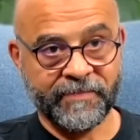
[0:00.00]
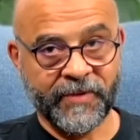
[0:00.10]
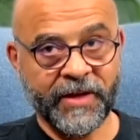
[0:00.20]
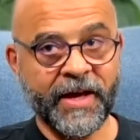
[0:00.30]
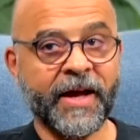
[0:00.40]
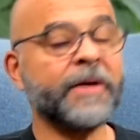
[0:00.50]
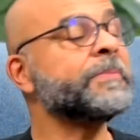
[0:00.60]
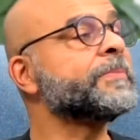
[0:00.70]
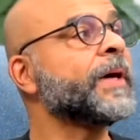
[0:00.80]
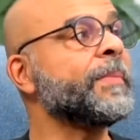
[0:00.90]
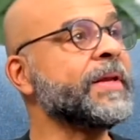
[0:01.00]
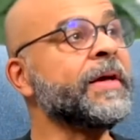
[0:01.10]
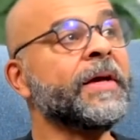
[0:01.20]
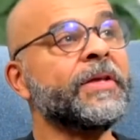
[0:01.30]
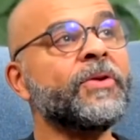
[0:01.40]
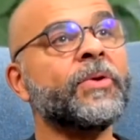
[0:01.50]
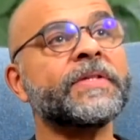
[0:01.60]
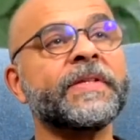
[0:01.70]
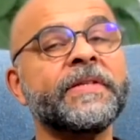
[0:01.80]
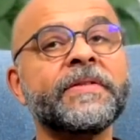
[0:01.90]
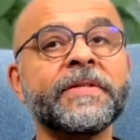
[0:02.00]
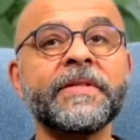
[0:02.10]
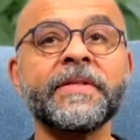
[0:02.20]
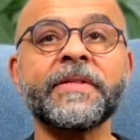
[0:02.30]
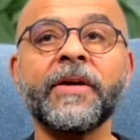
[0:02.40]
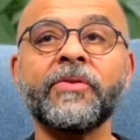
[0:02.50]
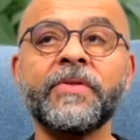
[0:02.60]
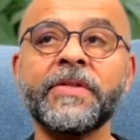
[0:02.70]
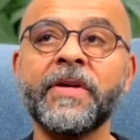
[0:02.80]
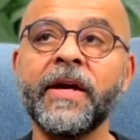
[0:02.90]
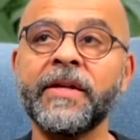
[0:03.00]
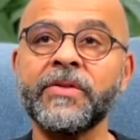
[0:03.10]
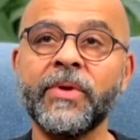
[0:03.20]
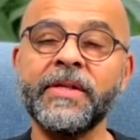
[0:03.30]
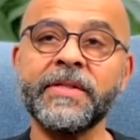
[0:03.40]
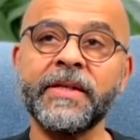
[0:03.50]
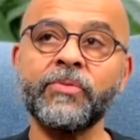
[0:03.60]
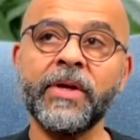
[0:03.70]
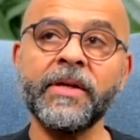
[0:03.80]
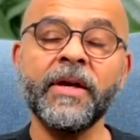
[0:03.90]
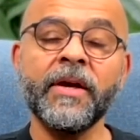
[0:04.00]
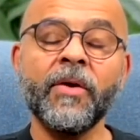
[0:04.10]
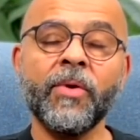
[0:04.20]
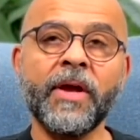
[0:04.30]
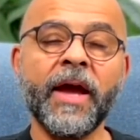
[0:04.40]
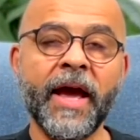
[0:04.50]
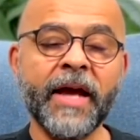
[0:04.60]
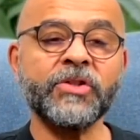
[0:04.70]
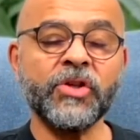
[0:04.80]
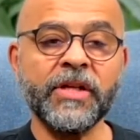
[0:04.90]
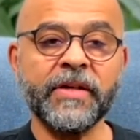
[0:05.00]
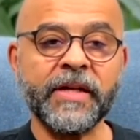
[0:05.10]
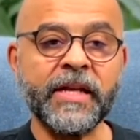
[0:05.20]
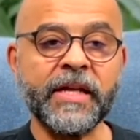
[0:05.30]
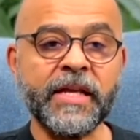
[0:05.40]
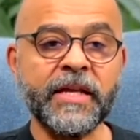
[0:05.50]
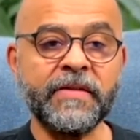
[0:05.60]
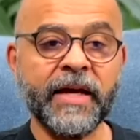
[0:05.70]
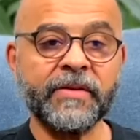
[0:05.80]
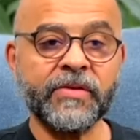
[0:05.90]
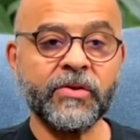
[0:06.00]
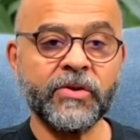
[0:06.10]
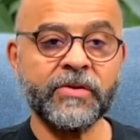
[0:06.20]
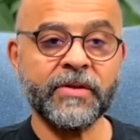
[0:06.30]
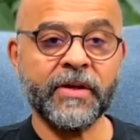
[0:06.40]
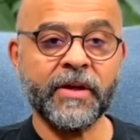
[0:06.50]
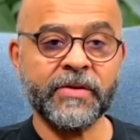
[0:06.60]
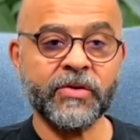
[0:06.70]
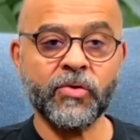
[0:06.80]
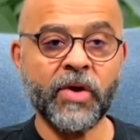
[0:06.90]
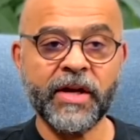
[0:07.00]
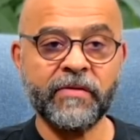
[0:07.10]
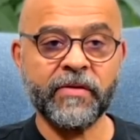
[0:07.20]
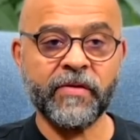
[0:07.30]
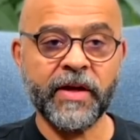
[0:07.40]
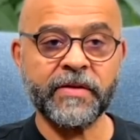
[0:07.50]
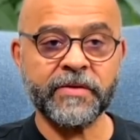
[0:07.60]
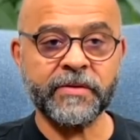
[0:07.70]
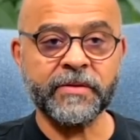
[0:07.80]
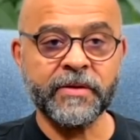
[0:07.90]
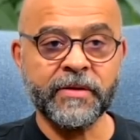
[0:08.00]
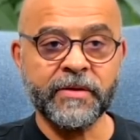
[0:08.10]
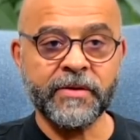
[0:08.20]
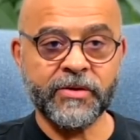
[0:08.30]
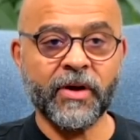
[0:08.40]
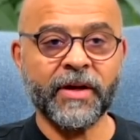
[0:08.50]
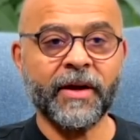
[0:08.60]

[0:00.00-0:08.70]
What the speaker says: Yeah. I mean, you know what's the interesting side of this, Ryan, as well, is that when I actually really need that third screw, I never find it. So so